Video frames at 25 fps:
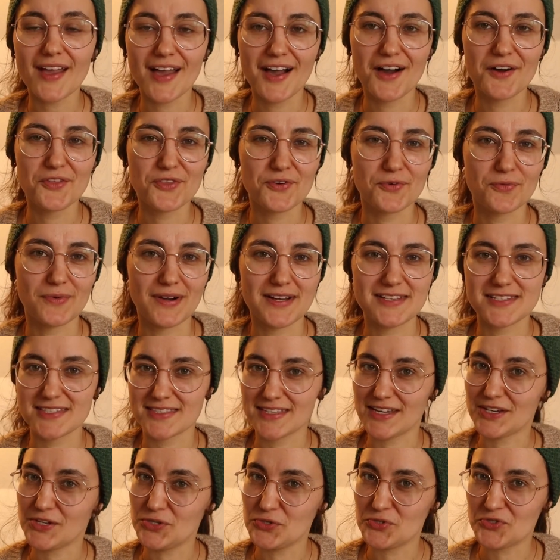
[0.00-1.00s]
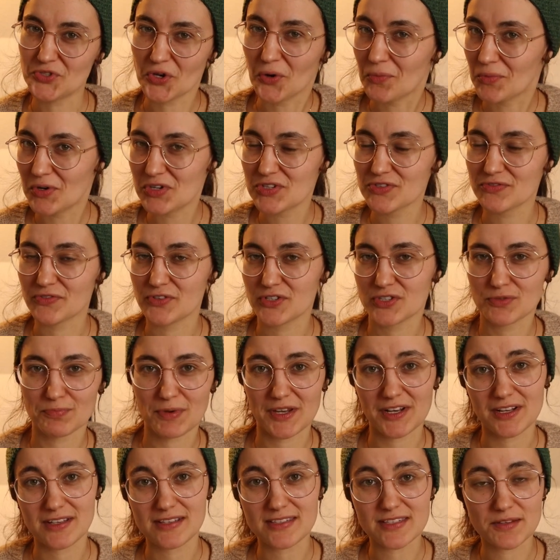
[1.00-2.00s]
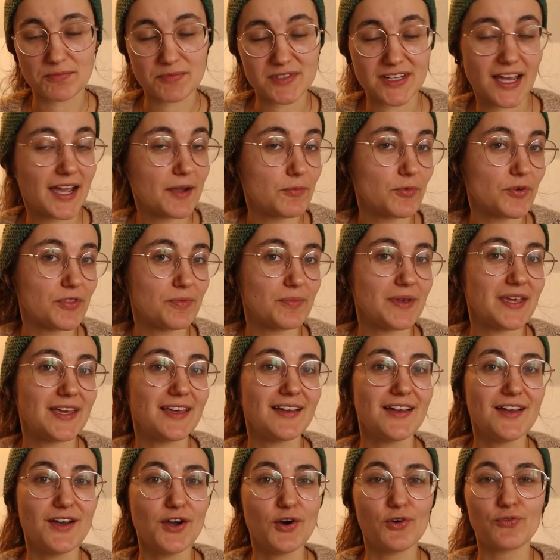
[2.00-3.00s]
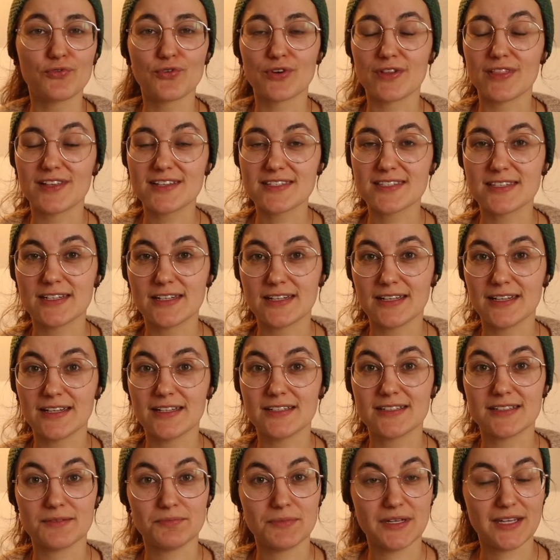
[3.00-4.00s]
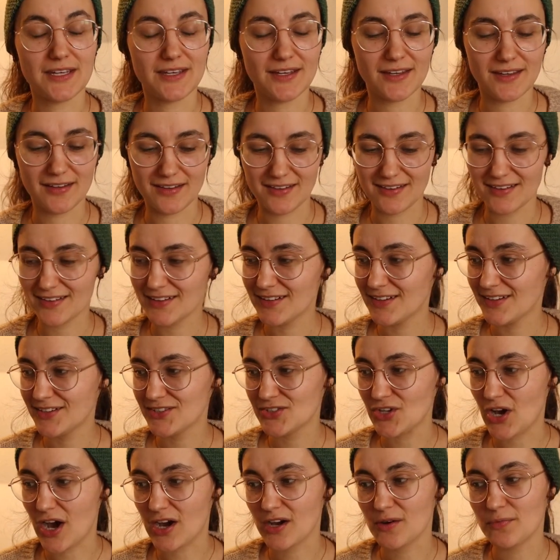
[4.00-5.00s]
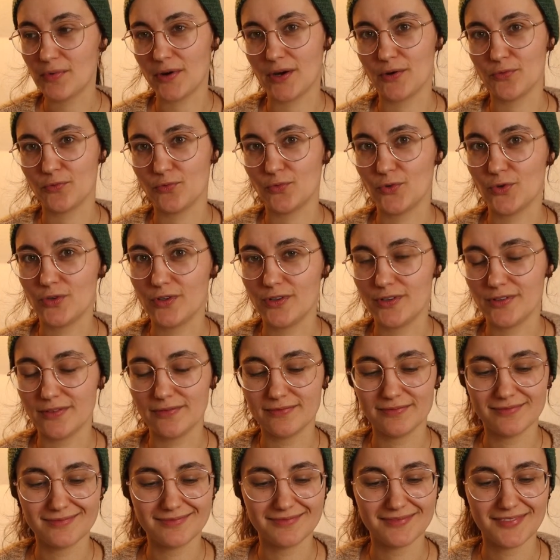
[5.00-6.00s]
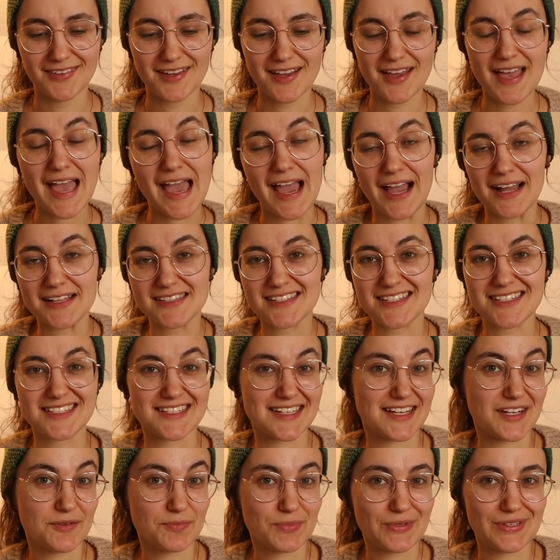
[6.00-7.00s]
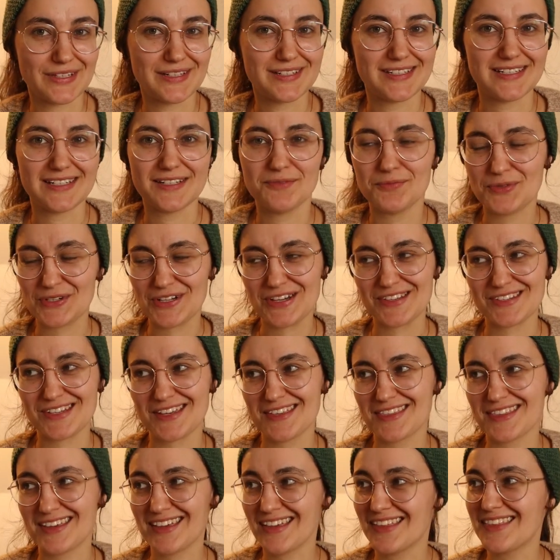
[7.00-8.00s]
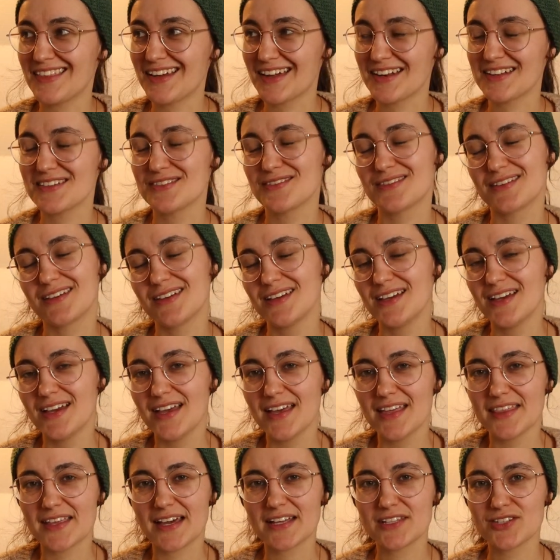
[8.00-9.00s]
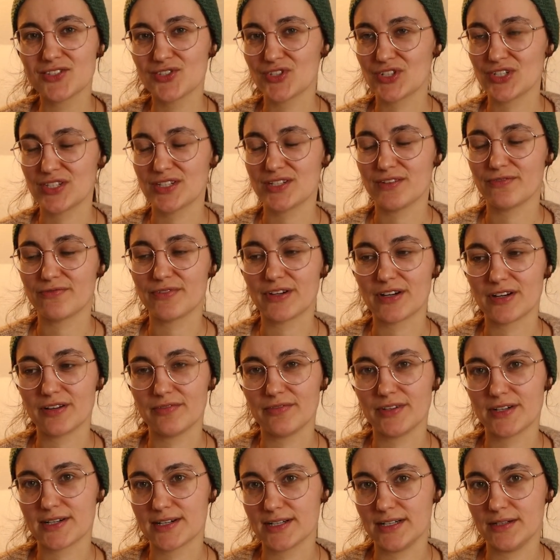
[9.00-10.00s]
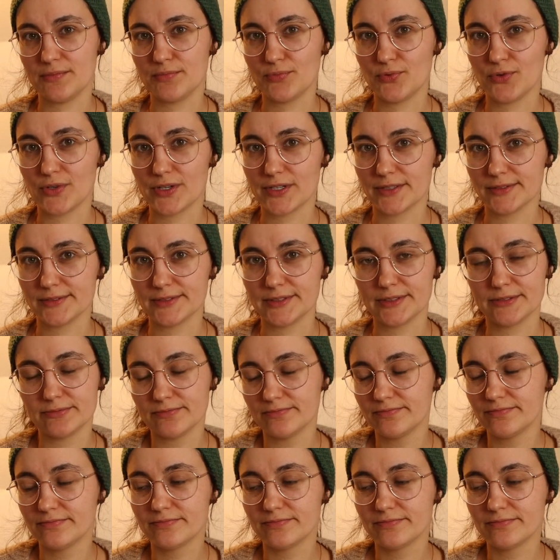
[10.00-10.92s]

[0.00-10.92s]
Otherwise, thank you so much for spending some time with me, for listening to me talk about wool and sustainability, because I think that's just a very, very important